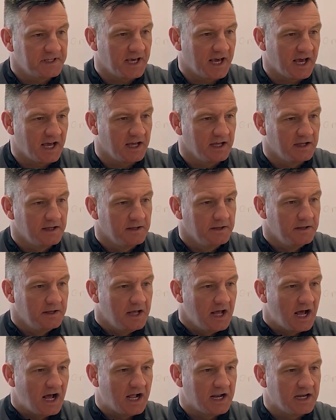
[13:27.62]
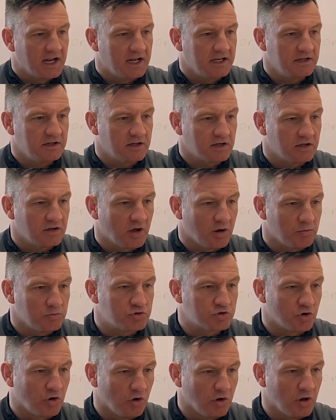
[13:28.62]
Yeah. And then you can
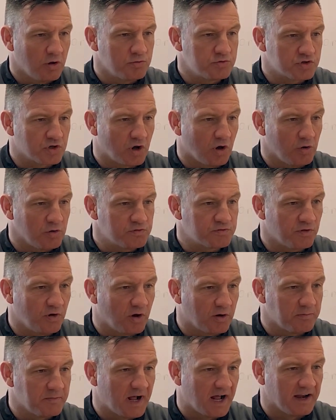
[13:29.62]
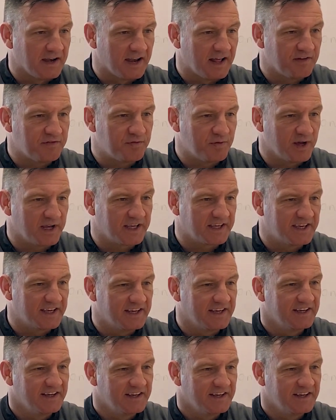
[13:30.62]
go score loads of goals for them down left wing?